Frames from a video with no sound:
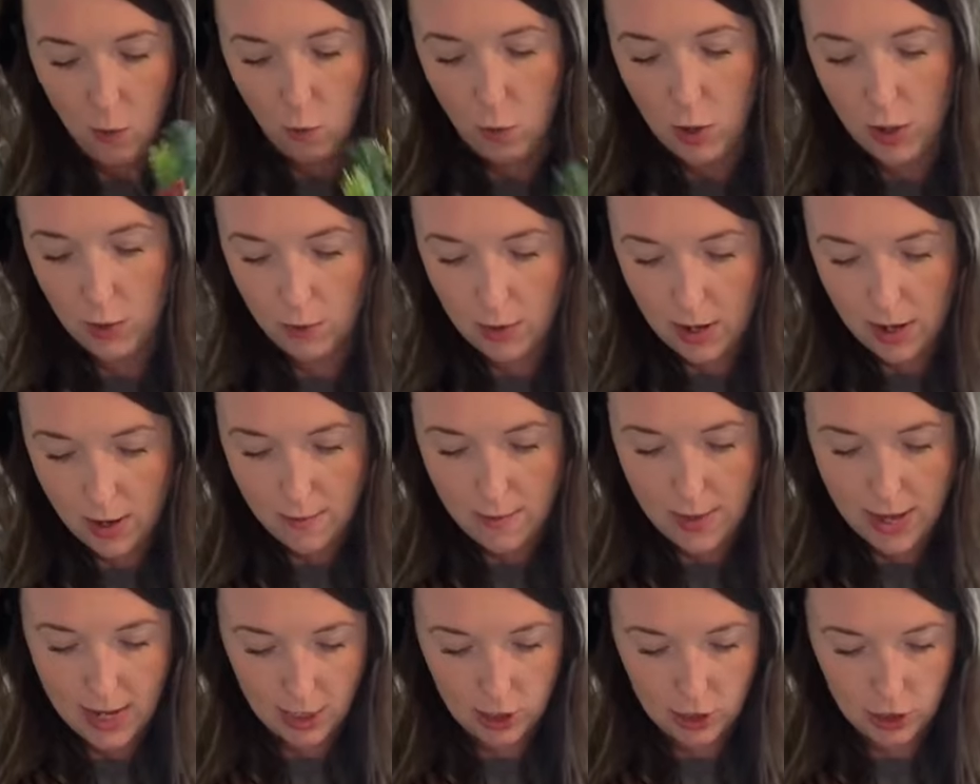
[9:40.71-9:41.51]
We want to
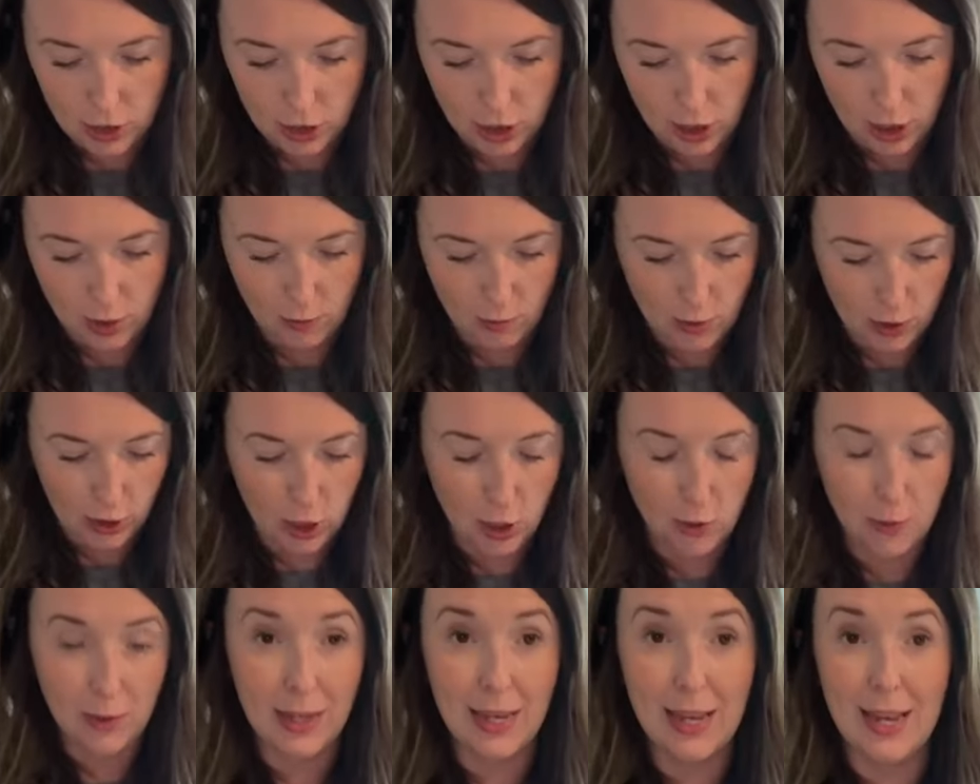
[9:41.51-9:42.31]
make sure we're
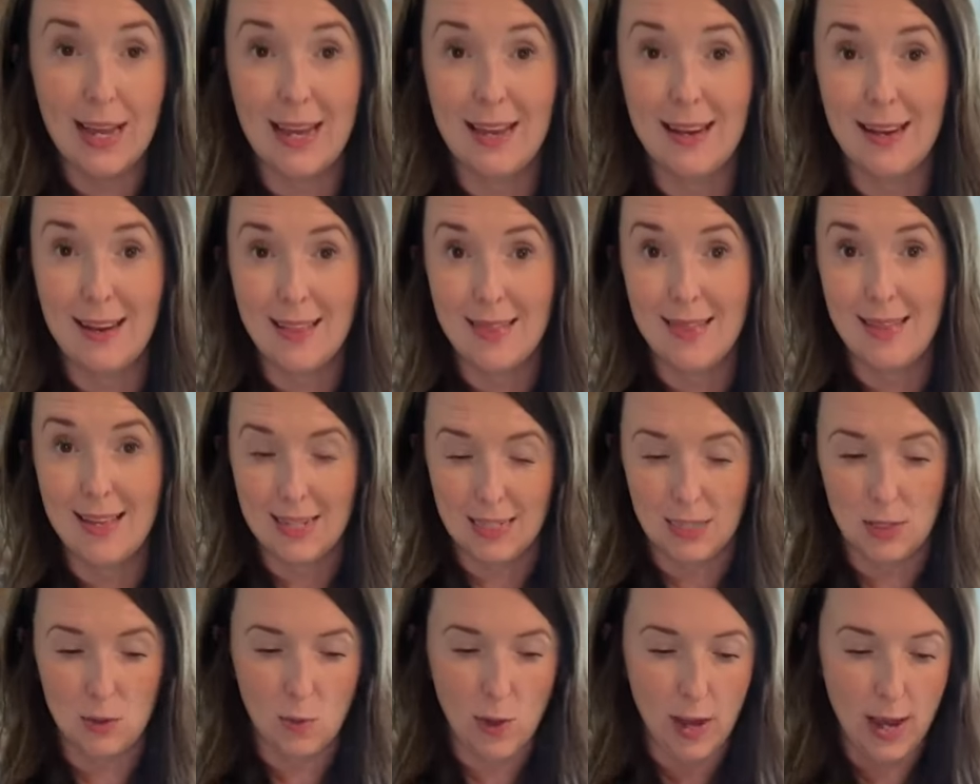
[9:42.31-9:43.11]
going in
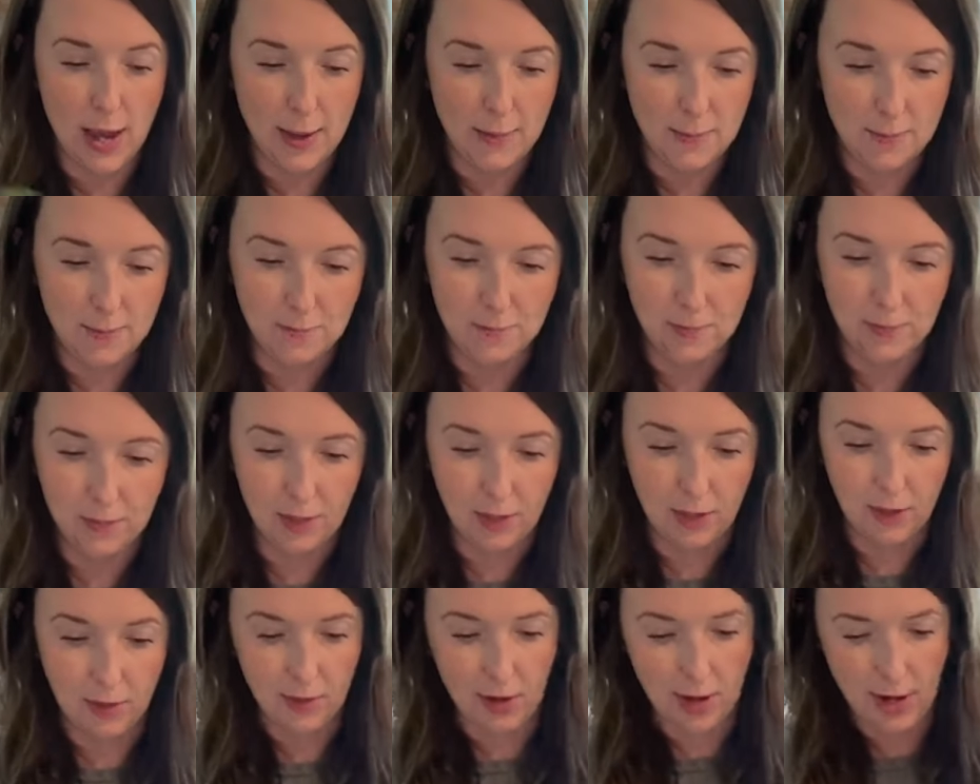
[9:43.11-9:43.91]
this way,
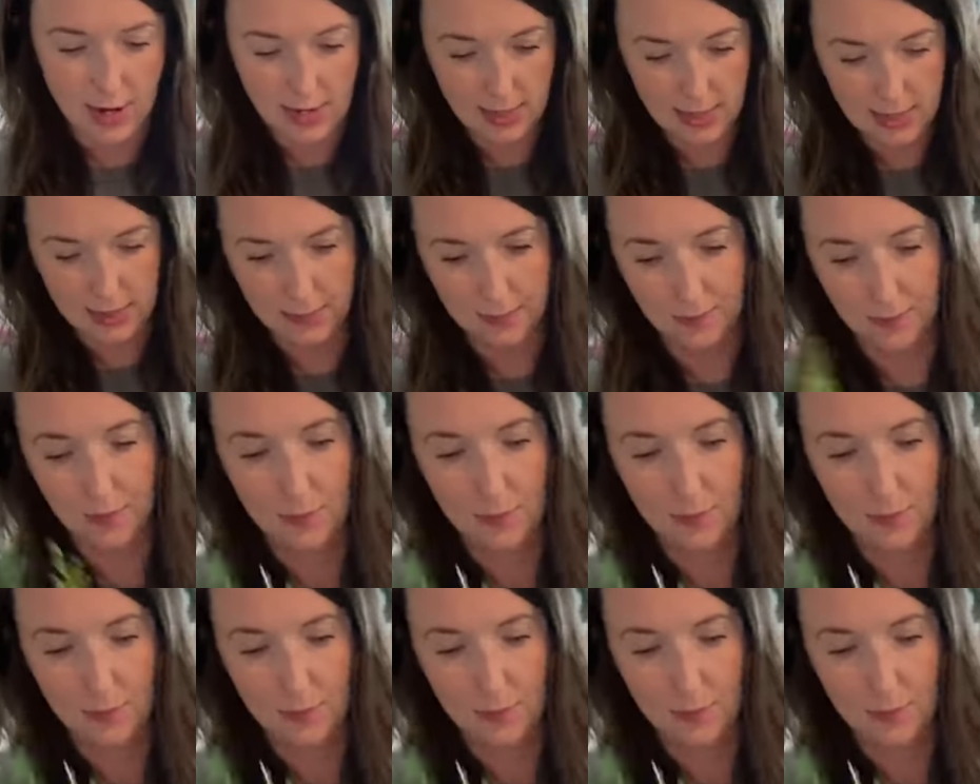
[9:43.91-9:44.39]
all right?